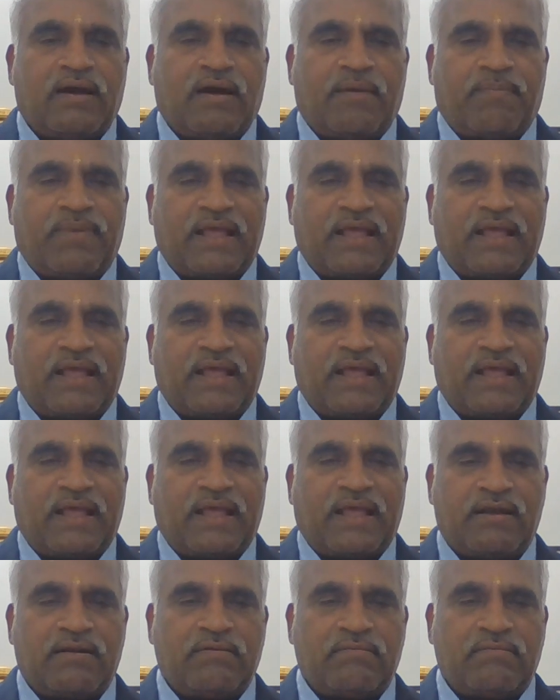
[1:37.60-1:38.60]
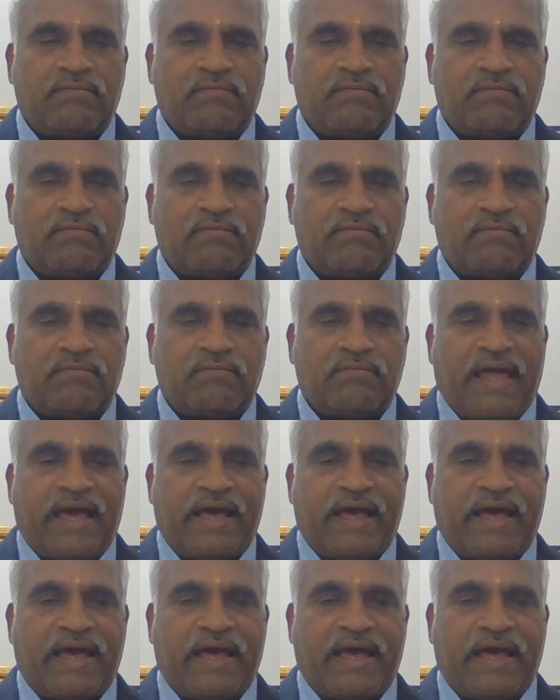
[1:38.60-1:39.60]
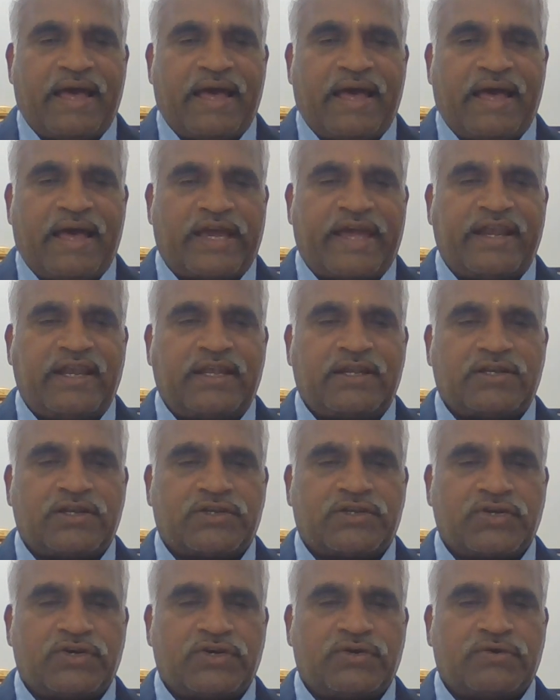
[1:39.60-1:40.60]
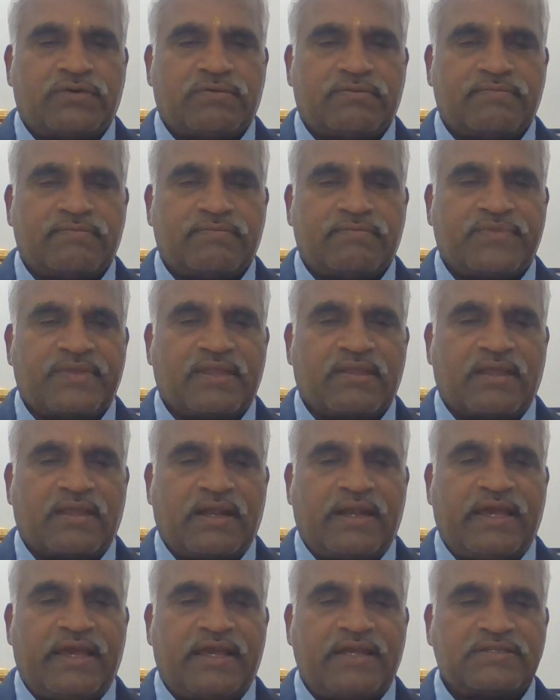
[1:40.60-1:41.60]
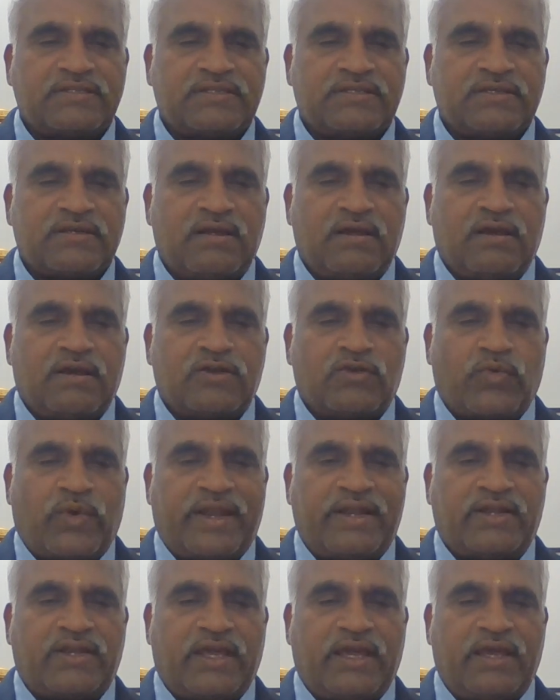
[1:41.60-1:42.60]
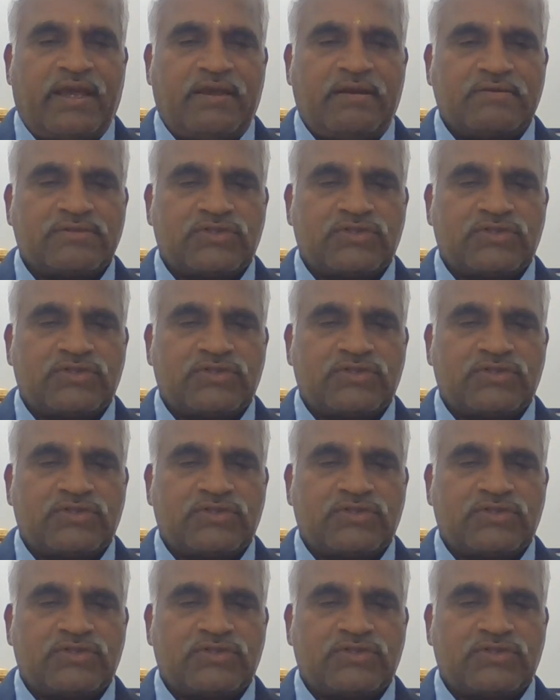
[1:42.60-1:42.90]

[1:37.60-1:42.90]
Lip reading: plus 10 plus 10 into 2, that is 20.